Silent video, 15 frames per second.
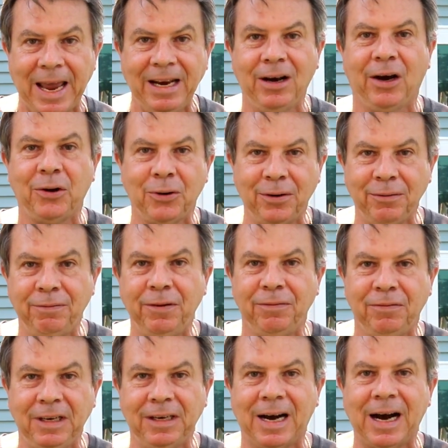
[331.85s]

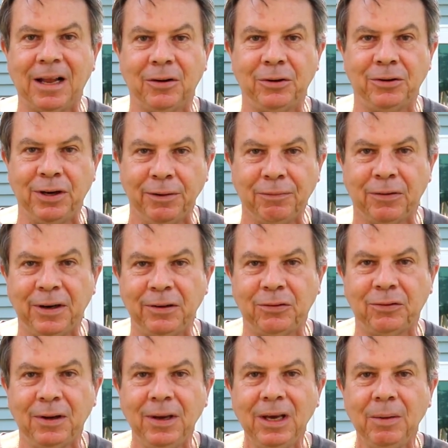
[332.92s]
$850
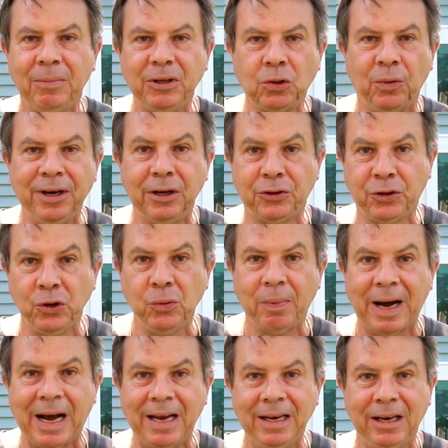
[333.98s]
difference between a 2
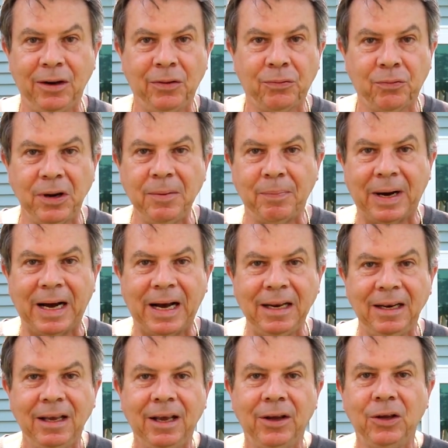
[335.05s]
Baht and a 3 Baht.